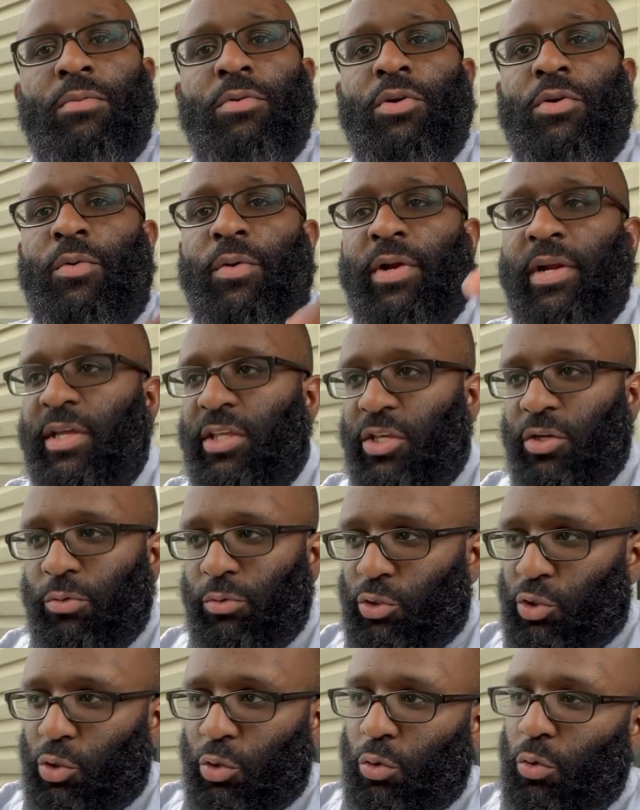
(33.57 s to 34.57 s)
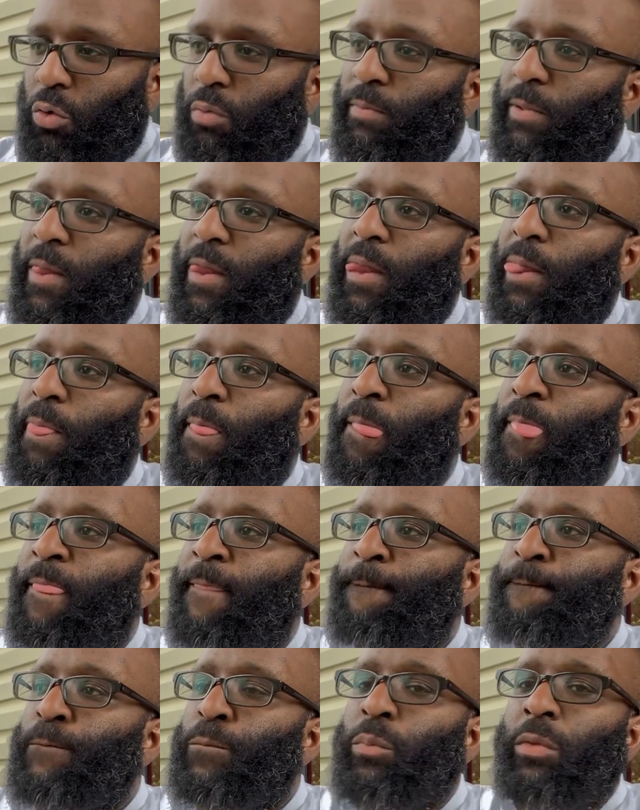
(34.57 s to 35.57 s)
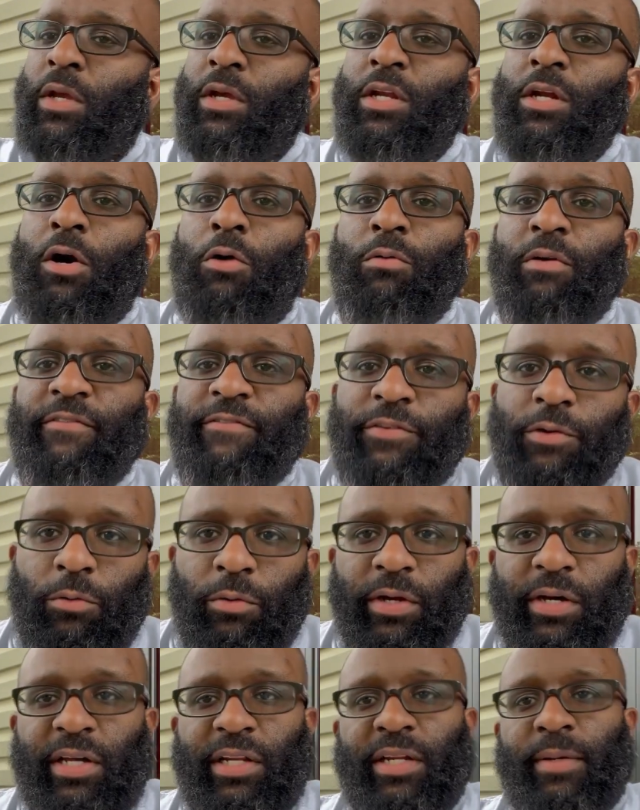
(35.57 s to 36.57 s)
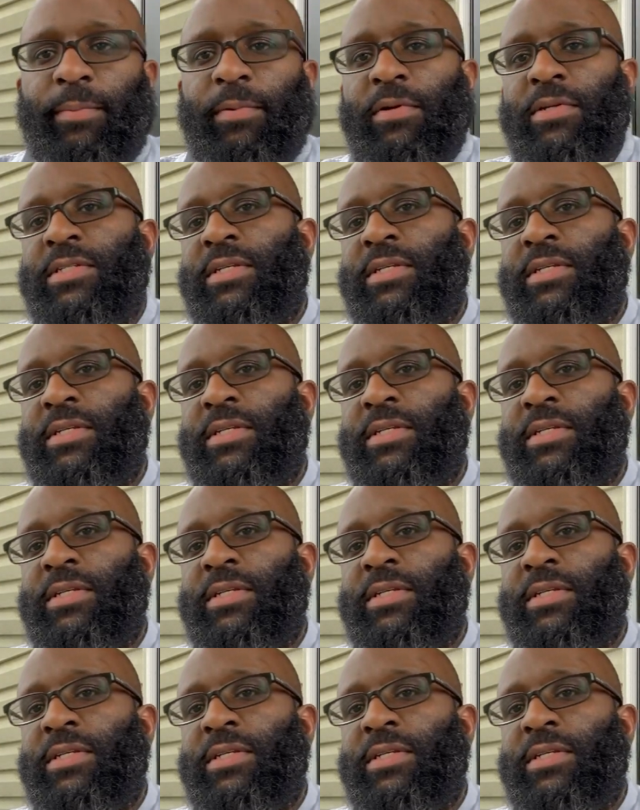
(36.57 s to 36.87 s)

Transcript: doing the YouTube and you know, reviewing clippers